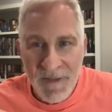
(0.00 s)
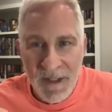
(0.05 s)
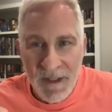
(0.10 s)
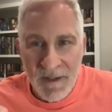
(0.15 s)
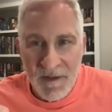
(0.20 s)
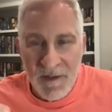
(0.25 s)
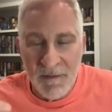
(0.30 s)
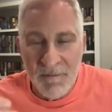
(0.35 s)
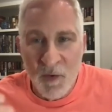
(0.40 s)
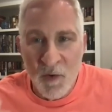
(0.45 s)

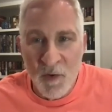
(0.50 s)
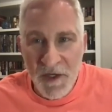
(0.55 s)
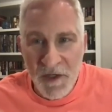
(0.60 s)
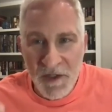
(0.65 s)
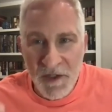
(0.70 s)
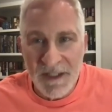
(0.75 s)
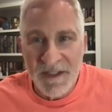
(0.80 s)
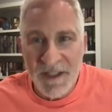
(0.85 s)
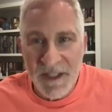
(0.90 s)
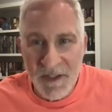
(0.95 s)
the more you
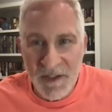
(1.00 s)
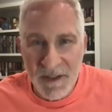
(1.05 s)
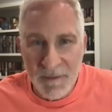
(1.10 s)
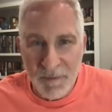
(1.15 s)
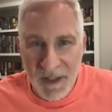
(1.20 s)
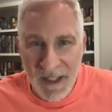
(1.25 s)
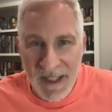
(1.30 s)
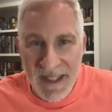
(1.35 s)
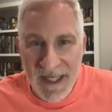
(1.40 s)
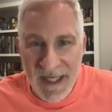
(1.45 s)
continue to
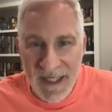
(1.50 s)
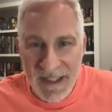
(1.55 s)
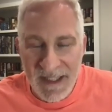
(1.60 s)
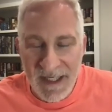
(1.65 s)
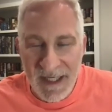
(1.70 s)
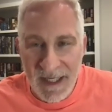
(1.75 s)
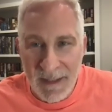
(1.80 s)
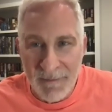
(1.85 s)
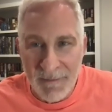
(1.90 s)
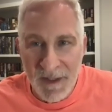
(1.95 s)
play that
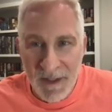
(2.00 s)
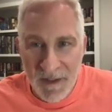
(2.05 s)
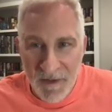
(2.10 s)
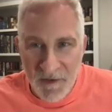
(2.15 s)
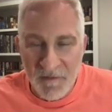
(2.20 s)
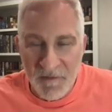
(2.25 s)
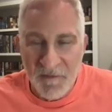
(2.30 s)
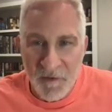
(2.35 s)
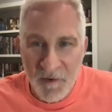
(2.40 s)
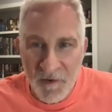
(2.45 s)
game, the
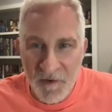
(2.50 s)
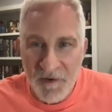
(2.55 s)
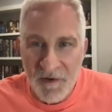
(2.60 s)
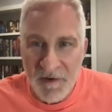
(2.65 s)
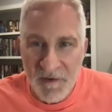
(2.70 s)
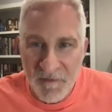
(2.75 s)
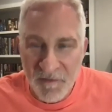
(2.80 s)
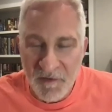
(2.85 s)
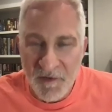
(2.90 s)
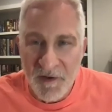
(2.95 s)
further
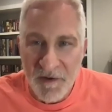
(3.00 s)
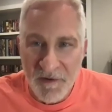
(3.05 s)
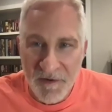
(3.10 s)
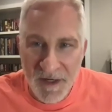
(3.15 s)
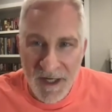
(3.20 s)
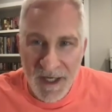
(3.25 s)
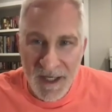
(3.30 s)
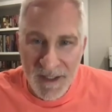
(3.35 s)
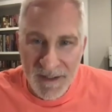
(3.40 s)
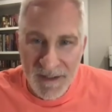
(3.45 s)
and further
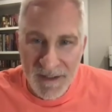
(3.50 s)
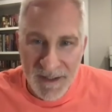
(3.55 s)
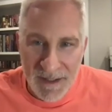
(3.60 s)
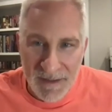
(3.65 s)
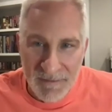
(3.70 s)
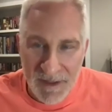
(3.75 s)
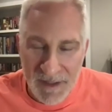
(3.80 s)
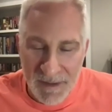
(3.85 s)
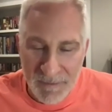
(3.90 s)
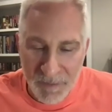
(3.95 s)
on he,
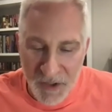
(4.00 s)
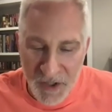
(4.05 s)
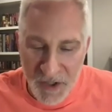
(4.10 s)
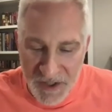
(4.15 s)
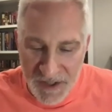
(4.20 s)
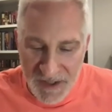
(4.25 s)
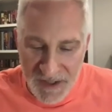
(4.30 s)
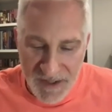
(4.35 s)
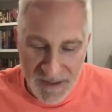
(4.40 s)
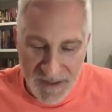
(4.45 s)
he
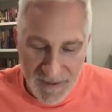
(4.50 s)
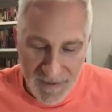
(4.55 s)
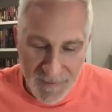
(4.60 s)
pushes.